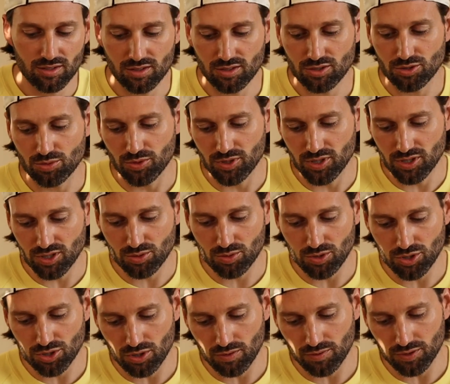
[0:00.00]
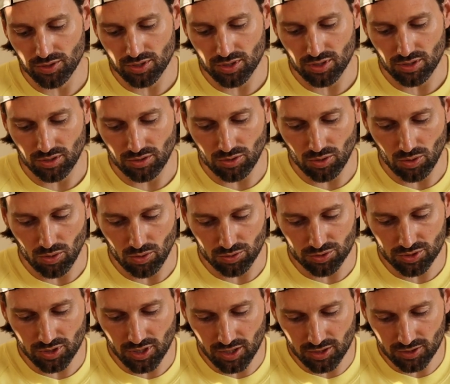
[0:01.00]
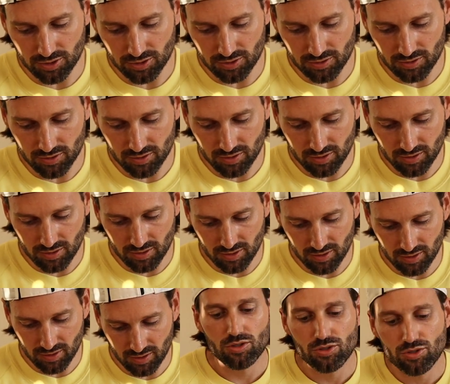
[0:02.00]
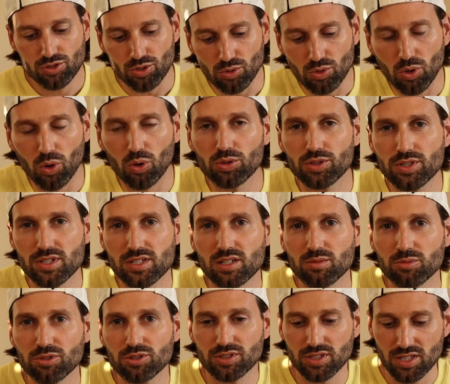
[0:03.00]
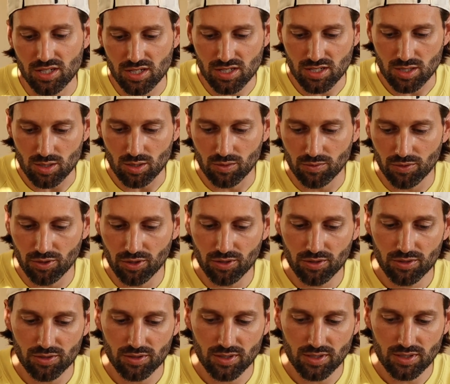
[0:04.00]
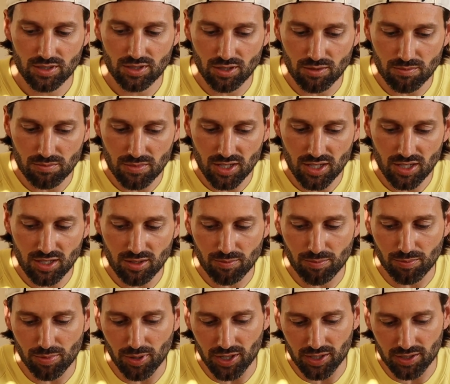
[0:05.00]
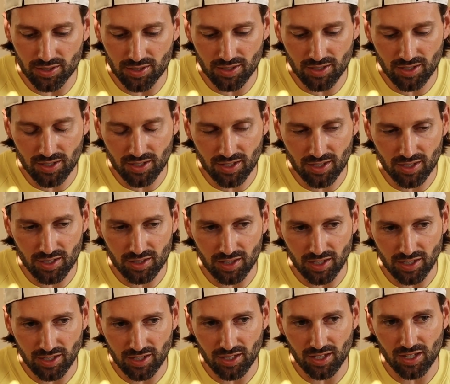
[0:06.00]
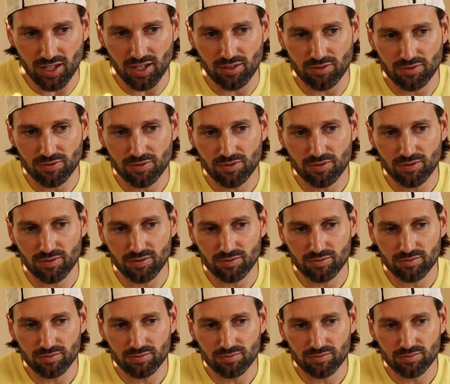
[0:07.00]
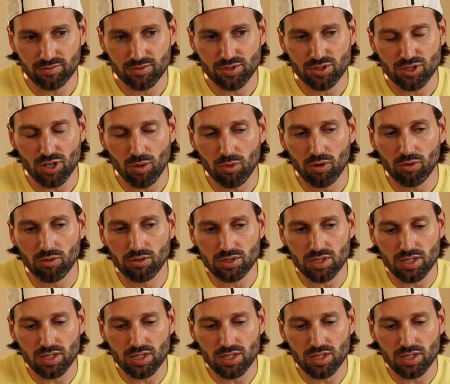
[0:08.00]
So we're going to switch over to the gold color. So gold is similar to silver to me, but like if someone was